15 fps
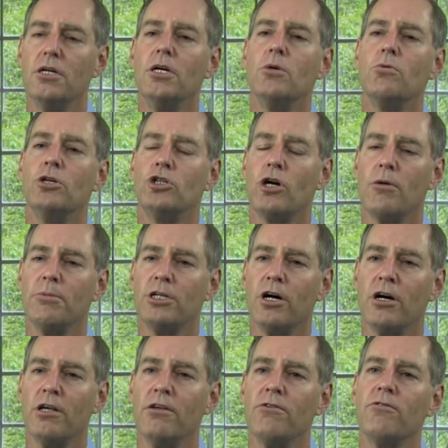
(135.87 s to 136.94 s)
We're
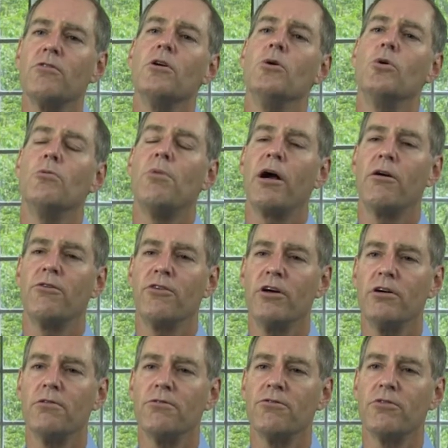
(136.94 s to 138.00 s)
traumatized, we're by
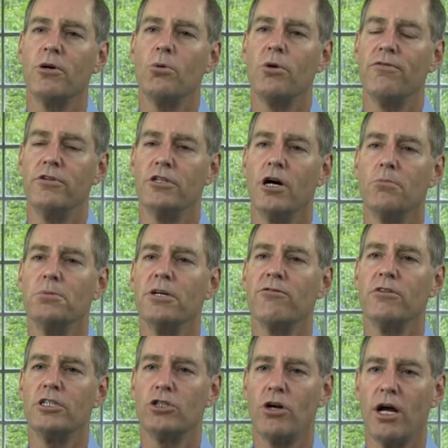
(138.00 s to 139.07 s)
ourselves, we feel helpless
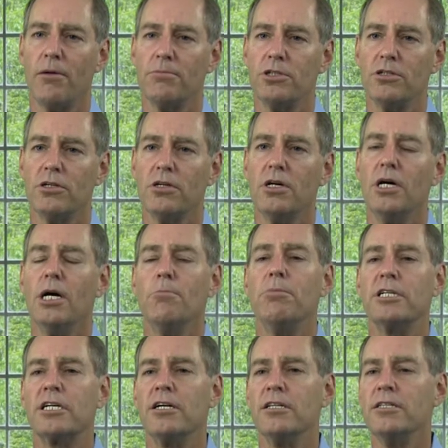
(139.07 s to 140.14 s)
and trapped,
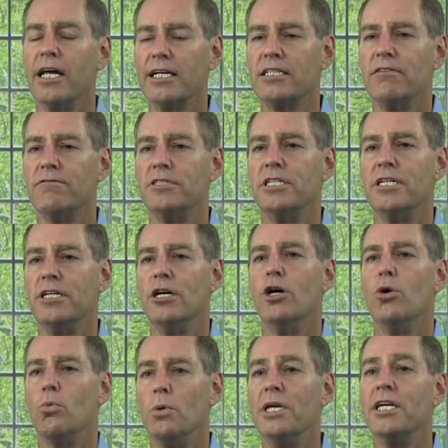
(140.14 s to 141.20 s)
but collectively
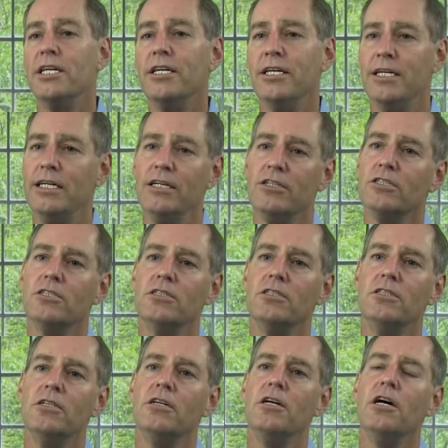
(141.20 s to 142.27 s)
we can heal.
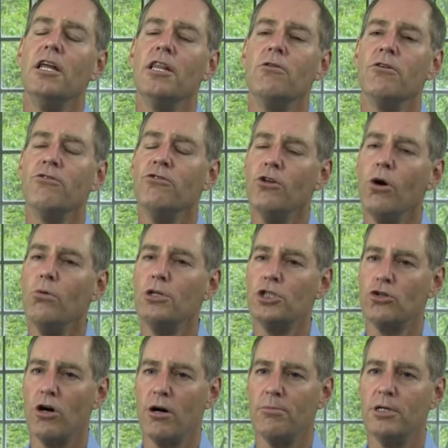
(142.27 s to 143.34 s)
There is no
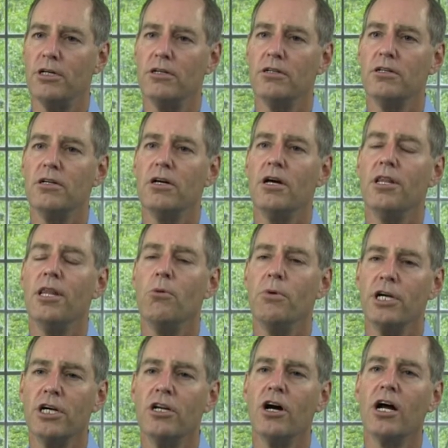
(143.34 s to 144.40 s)
trauma that we
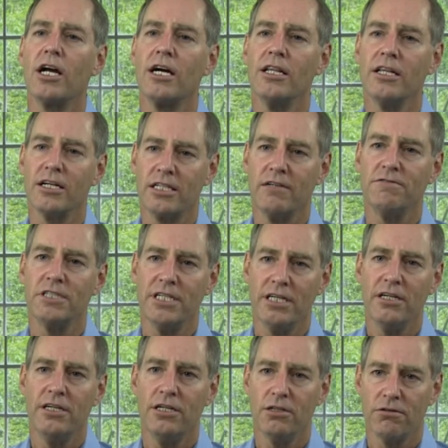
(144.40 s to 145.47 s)
cannot collectively
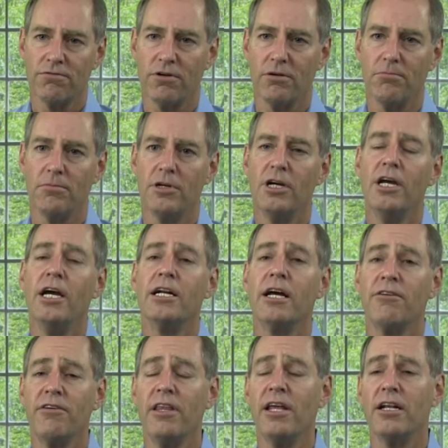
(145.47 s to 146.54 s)
heal from. And I
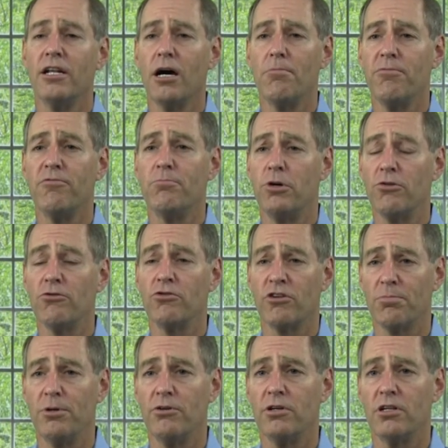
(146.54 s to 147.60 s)
say that not from personal
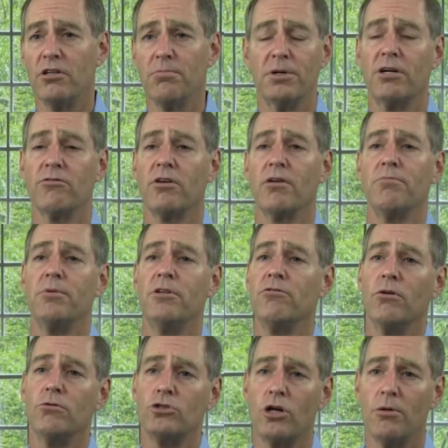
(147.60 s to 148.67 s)
experience because I've been
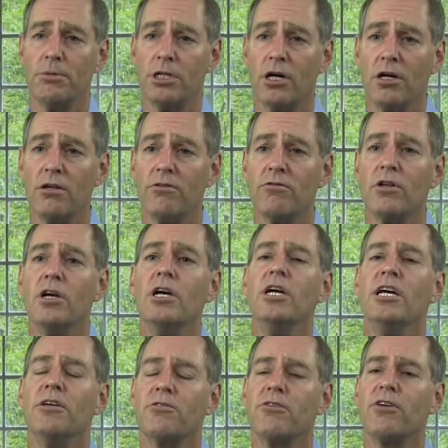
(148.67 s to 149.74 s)
so traumatized.
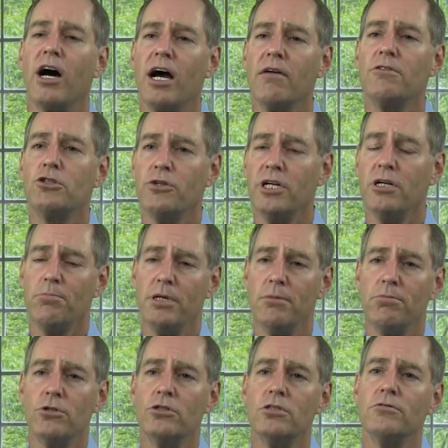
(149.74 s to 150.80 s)
It's because I've treated
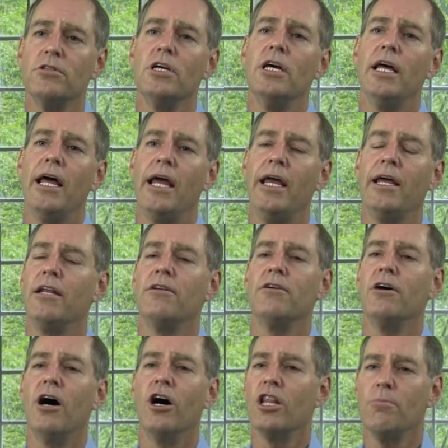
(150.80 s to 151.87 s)
people and
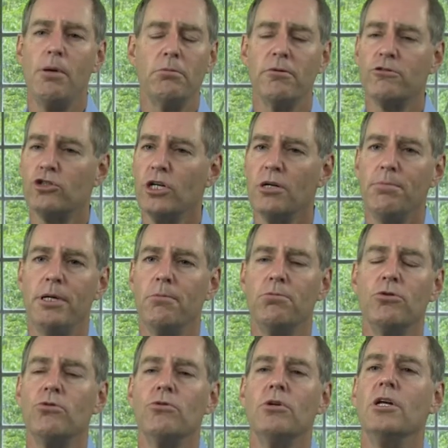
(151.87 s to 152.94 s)
other people have treated
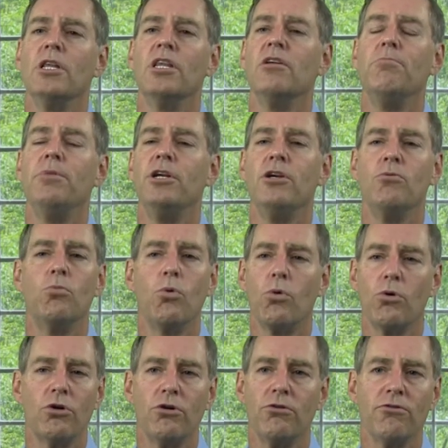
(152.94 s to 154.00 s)
people that have been in
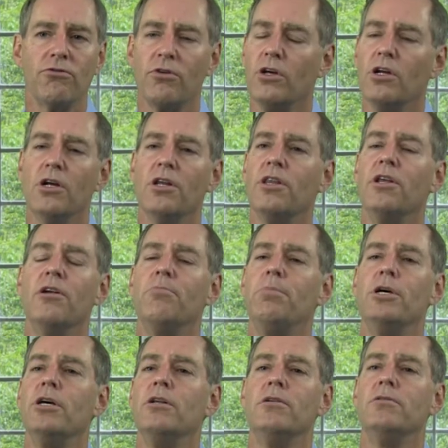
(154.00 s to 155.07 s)
wars, that have
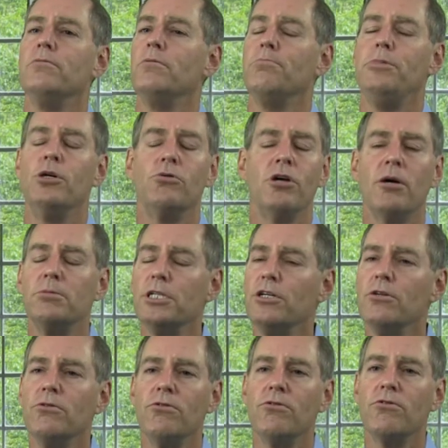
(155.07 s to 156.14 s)
been
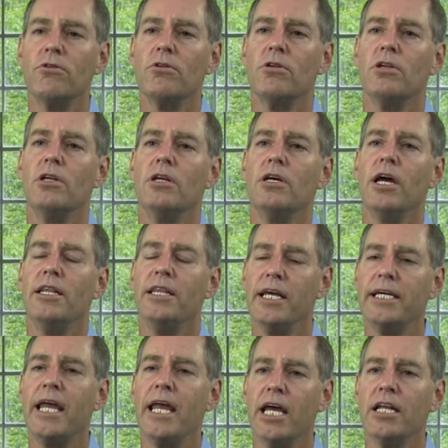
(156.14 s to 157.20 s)
POWs, and they
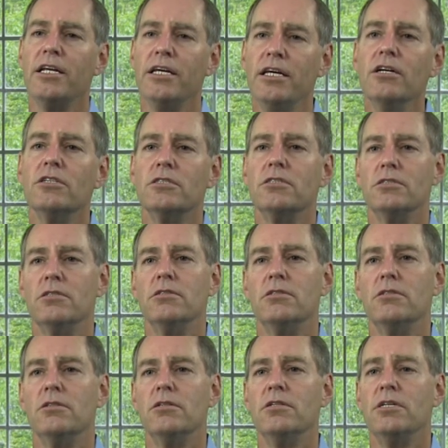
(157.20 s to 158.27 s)
can heal.
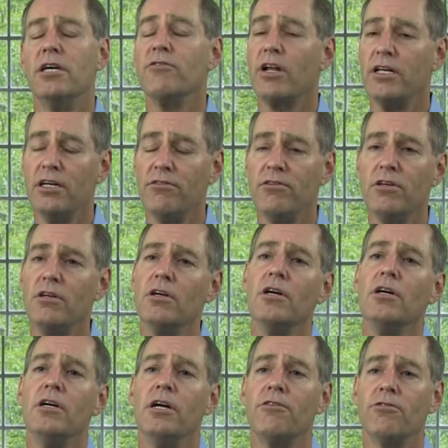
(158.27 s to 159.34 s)
It's not easy,
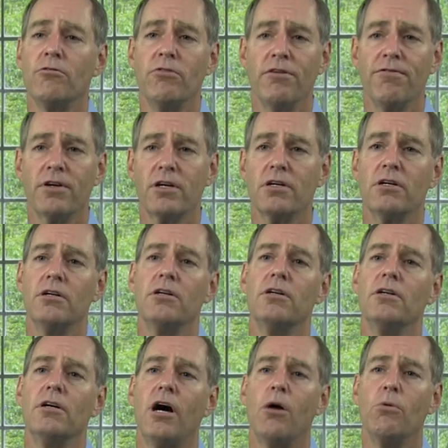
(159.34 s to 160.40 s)
it's horrific.
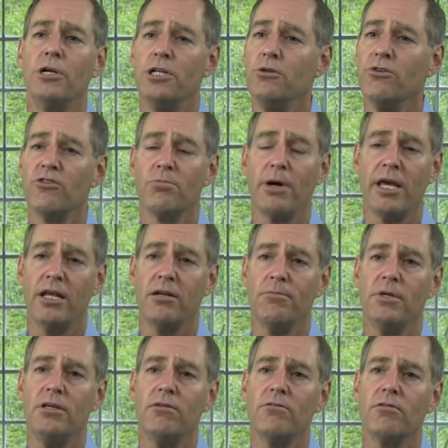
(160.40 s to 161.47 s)
I wouldn't do this to my
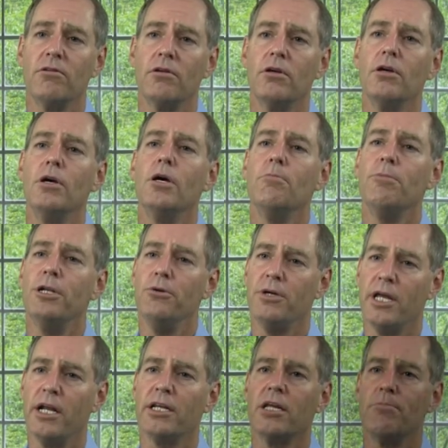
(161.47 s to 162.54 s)
enemies, but you
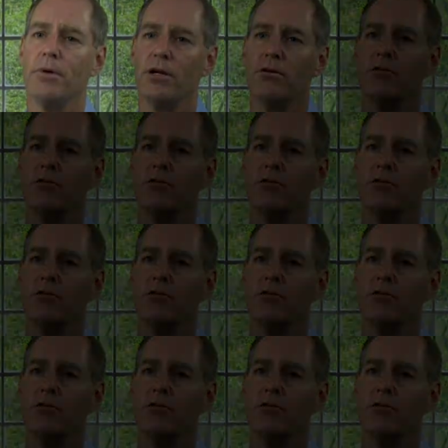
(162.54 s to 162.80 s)
can get better.